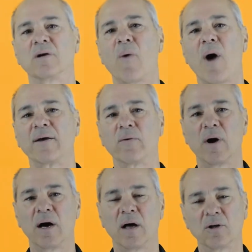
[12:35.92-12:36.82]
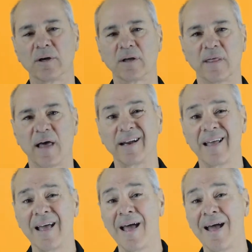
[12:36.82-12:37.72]
want to look at that.
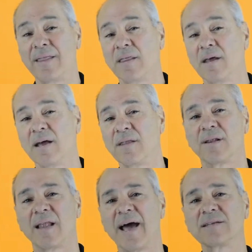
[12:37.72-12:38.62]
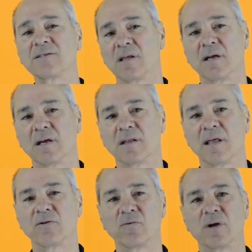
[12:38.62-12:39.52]
And the last thing
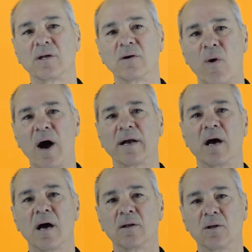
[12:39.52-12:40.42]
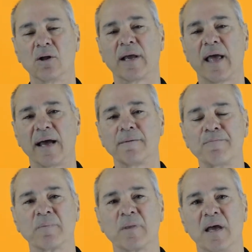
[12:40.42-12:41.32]
that you really want to look at
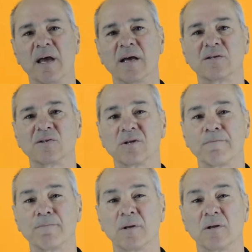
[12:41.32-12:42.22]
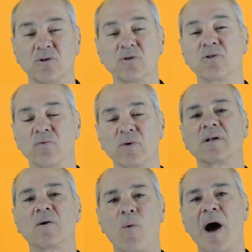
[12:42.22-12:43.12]
is, do you
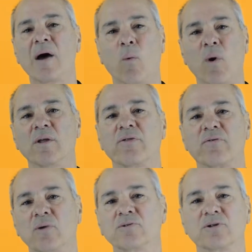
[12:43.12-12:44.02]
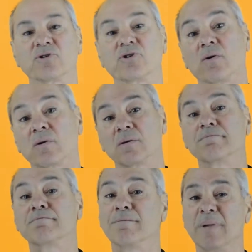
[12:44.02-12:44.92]
really want one throat to choke?
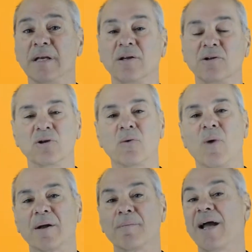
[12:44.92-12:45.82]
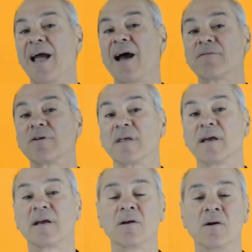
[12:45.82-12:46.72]
Meaning, do you want to buy
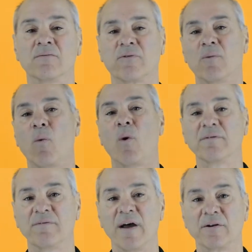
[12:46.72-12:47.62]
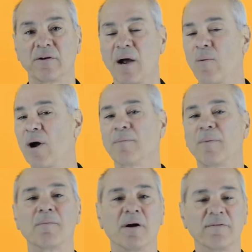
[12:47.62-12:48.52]
everything from one vendor? I want to
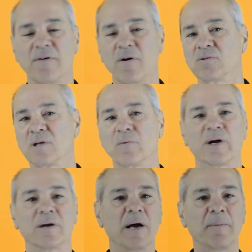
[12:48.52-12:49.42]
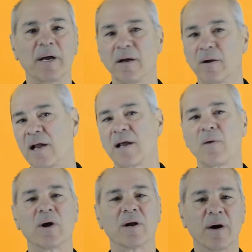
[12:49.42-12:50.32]
buy my phones, I want to buy my internet, I
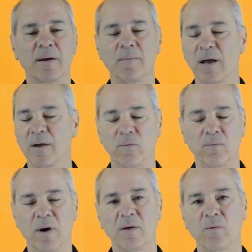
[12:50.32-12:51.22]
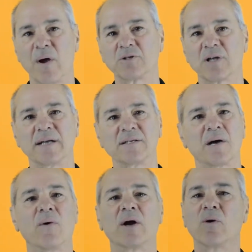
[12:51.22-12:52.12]
want to buy my websites, I
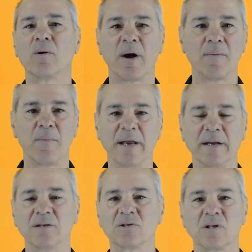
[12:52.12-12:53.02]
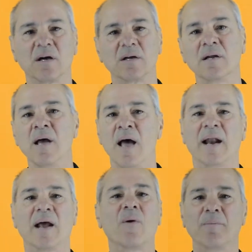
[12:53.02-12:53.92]
want all my maintenance done,
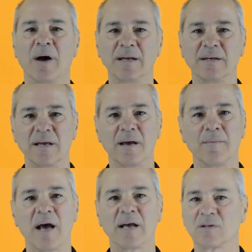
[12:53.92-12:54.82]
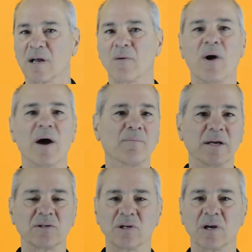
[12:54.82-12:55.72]
and I want my DMS, and I want my
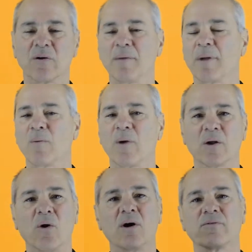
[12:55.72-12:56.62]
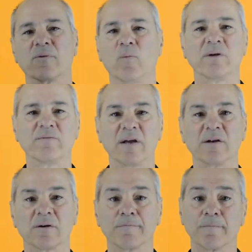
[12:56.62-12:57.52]
CRM, and I want it all from one vendor.